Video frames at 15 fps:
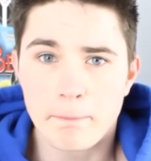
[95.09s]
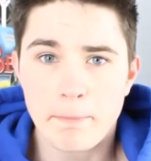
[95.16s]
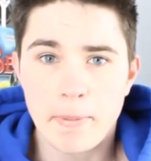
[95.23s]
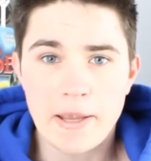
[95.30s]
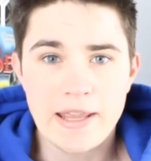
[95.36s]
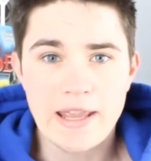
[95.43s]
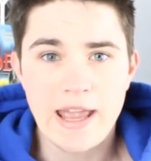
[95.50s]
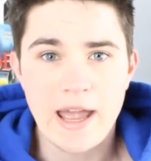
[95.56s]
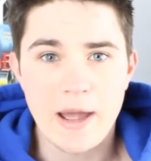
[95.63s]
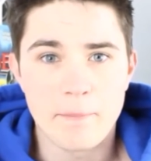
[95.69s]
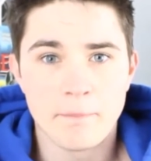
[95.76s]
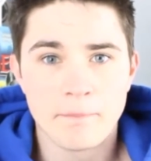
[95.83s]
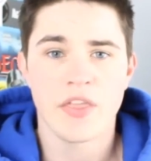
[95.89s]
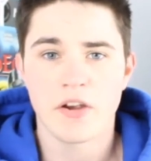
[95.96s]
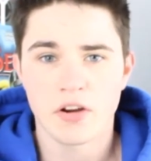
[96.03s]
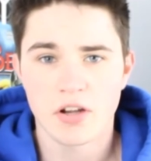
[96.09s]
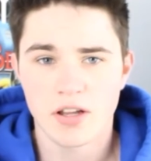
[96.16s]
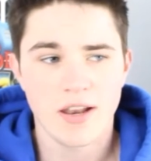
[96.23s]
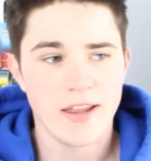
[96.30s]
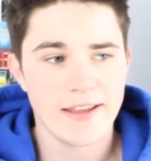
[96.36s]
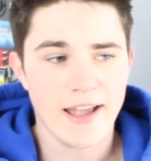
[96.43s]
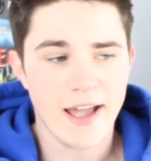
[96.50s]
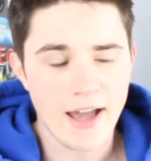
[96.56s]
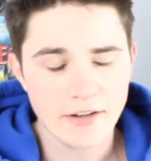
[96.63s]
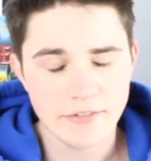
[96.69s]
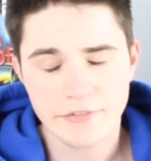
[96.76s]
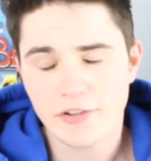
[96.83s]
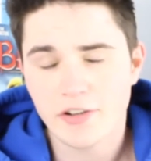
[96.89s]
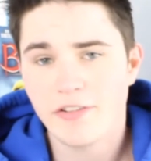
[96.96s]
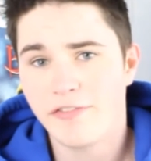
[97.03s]
But yeah, there are like a
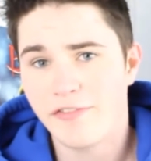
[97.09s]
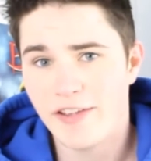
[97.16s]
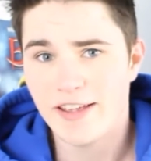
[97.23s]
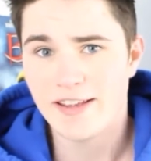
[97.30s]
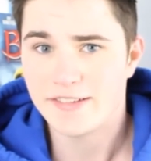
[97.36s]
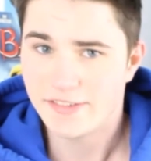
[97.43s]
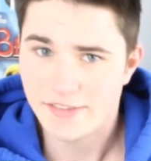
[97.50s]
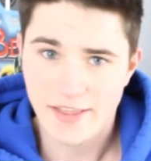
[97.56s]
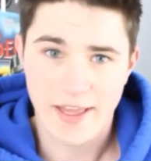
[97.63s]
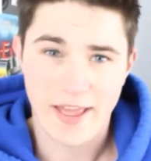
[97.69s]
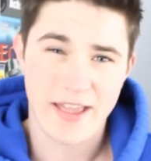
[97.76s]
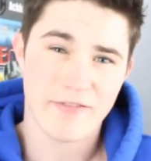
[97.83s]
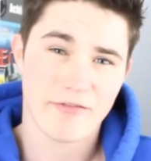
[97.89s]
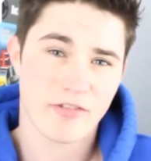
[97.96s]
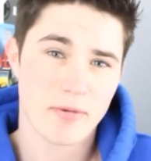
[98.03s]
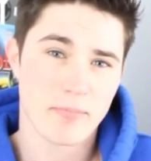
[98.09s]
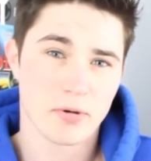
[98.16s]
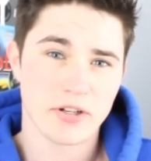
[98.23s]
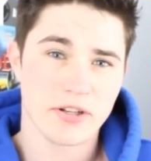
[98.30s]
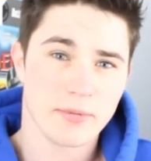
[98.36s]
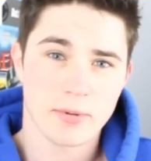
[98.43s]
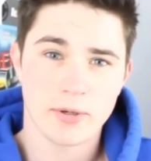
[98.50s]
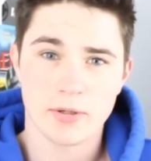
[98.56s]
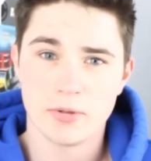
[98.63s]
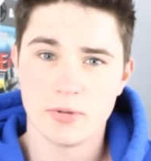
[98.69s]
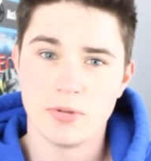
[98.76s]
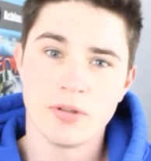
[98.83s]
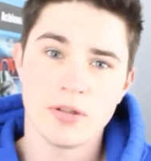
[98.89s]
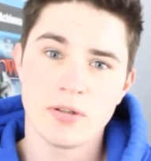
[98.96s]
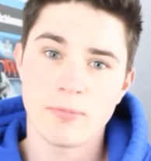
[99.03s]
handful of fears that everybody
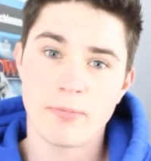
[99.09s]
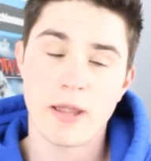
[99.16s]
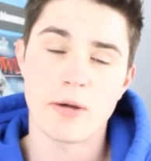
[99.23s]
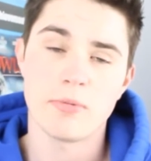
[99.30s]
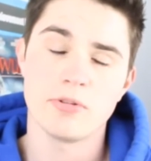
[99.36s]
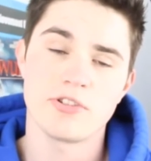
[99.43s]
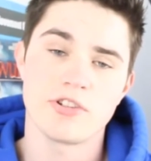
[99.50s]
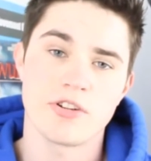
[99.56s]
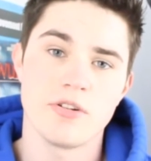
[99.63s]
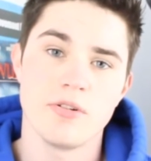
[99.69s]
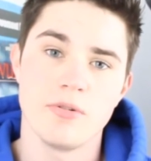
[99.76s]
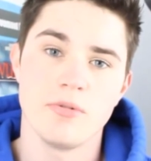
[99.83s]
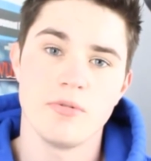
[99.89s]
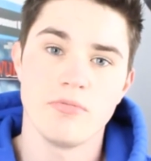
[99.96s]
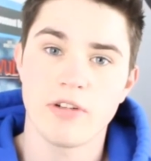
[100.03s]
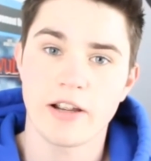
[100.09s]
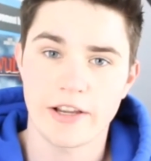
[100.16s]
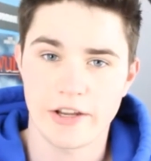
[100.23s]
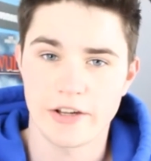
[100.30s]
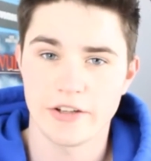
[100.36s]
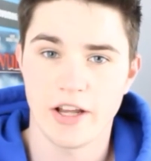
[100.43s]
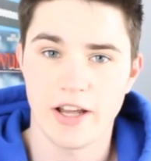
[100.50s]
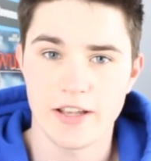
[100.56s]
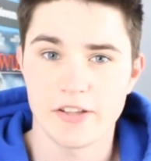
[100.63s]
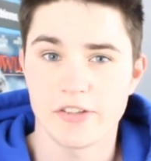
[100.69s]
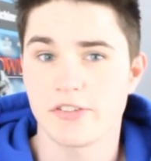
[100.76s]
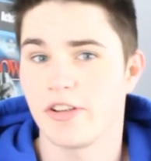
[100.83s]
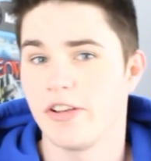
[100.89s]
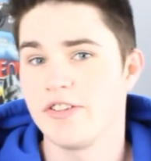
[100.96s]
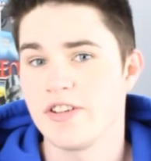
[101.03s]
will be able to recognize,
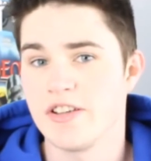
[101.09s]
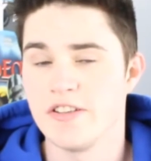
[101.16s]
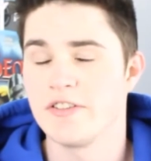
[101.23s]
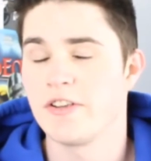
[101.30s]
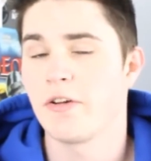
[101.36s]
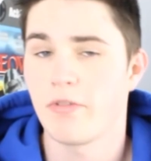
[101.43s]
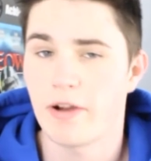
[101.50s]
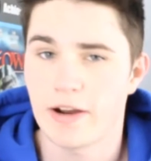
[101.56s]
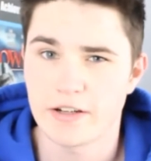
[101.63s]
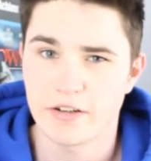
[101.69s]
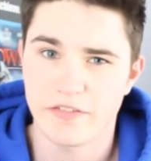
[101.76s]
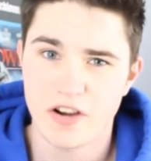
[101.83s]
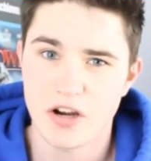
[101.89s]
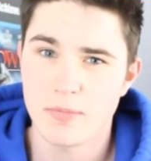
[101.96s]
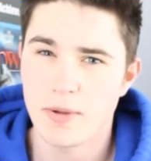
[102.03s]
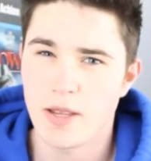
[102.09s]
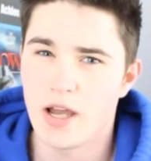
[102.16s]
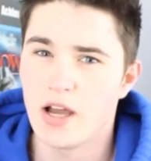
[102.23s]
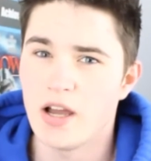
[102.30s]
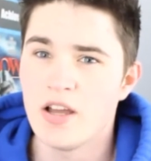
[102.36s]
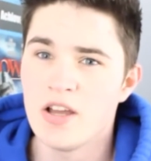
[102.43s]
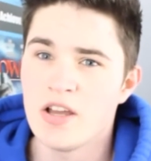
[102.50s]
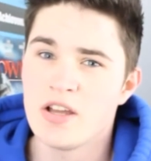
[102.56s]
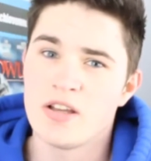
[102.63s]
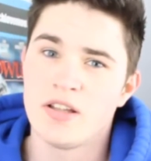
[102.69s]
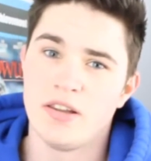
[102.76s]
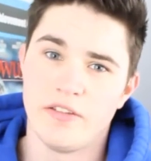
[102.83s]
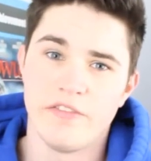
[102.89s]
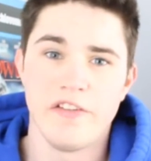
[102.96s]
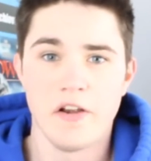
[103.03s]
such as arachnophobia,
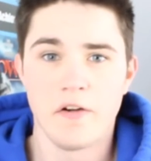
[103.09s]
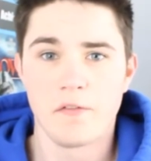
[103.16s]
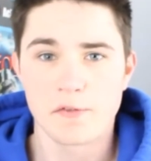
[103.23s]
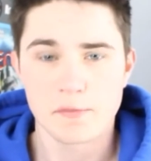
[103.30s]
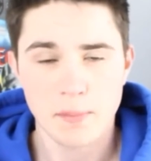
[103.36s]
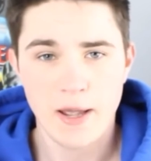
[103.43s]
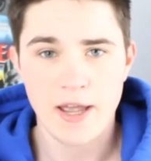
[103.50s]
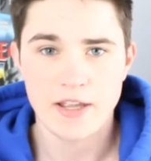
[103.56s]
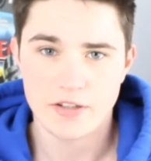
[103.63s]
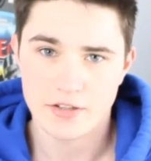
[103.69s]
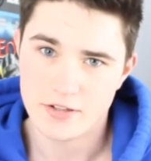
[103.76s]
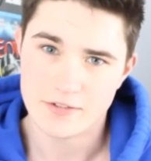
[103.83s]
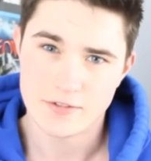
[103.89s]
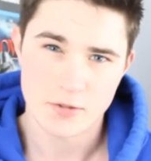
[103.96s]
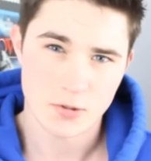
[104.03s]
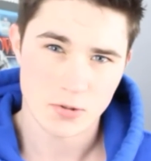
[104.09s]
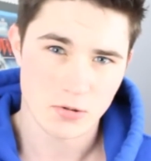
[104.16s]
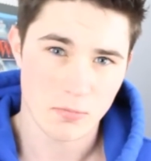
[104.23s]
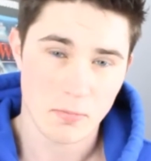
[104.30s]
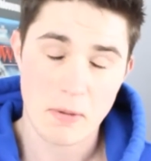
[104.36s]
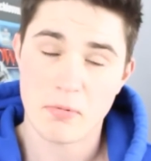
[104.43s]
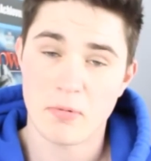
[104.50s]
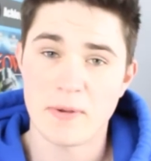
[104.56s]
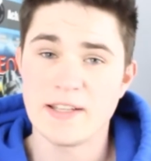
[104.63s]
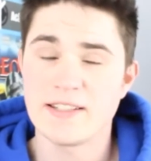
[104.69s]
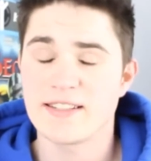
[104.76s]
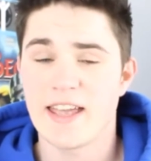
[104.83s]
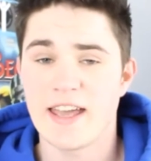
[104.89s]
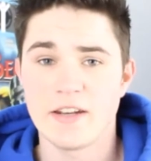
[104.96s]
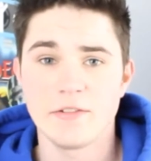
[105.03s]
the fear of spiders, or people being
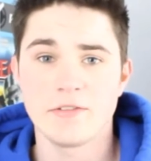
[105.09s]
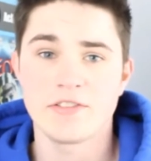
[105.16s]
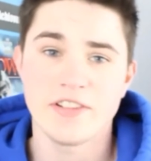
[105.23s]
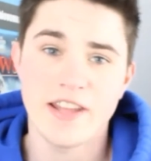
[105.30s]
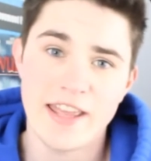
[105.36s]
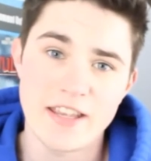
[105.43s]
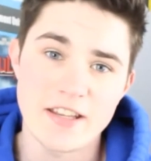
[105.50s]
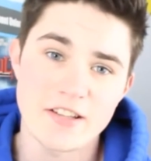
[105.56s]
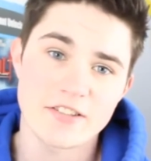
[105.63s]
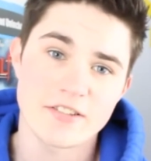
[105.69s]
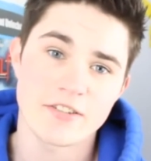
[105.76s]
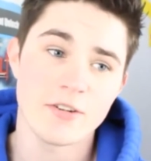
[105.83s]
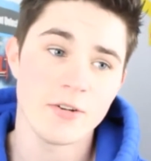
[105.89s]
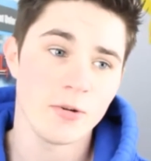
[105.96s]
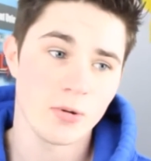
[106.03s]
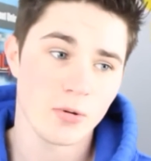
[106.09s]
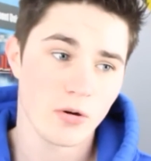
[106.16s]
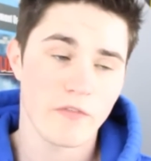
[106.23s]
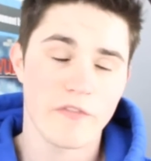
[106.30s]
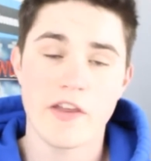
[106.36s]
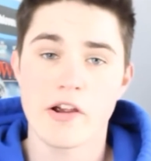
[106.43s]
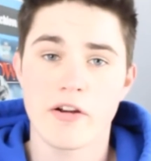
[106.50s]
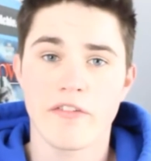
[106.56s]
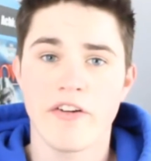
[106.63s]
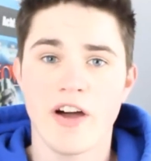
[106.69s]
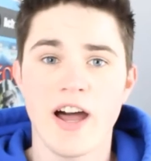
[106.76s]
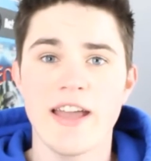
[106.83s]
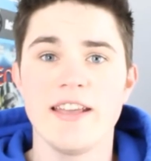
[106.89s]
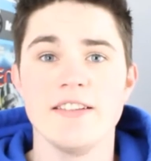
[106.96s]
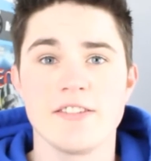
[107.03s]
scared of snakes, or fear of
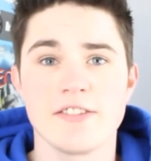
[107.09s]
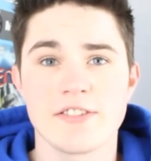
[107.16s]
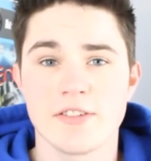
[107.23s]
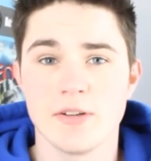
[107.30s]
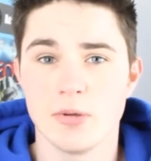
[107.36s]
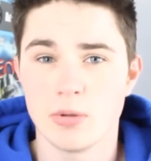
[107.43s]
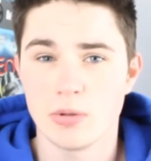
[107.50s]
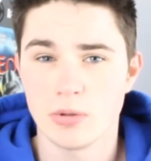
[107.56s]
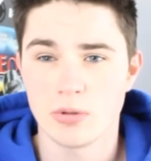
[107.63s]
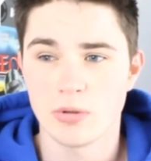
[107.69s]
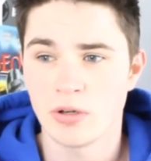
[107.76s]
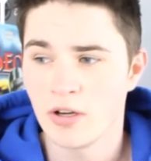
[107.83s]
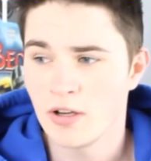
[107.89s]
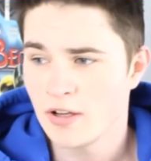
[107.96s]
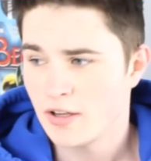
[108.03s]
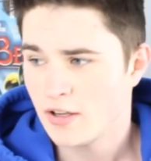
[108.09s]
heights, or